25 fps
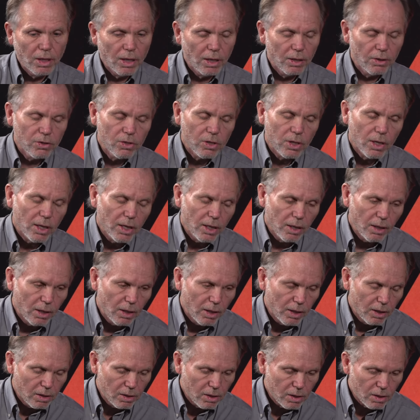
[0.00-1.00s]

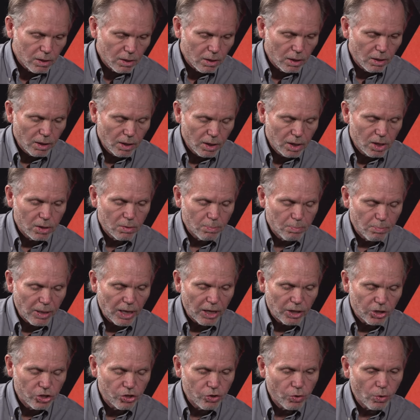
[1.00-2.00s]
It's it's
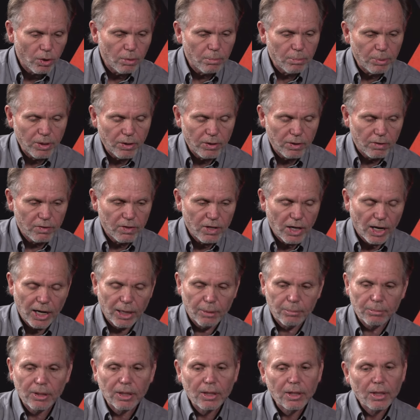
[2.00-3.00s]
a short period of
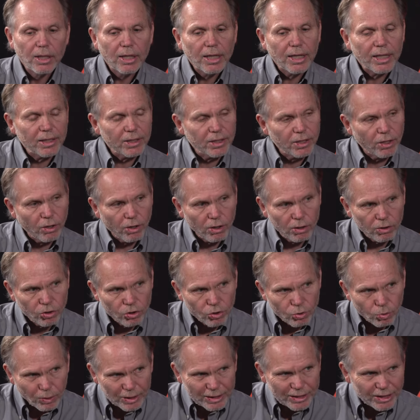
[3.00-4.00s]
time, and there are
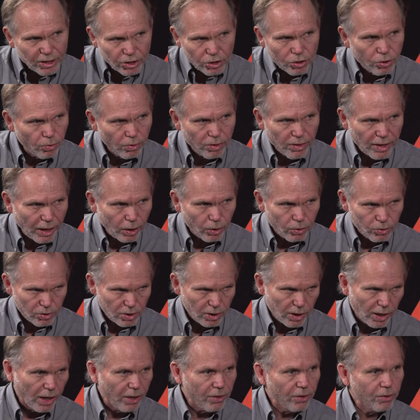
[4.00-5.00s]

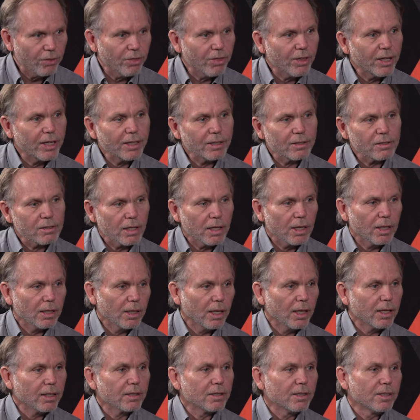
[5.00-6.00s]
22,000 other things that I'd
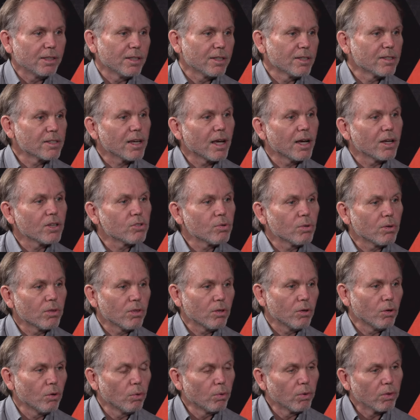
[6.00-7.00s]
like to discuss
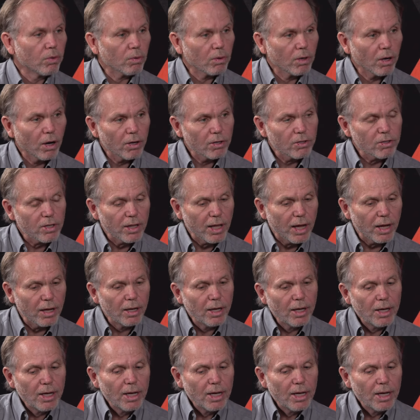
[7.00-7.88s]
with you with regards to that.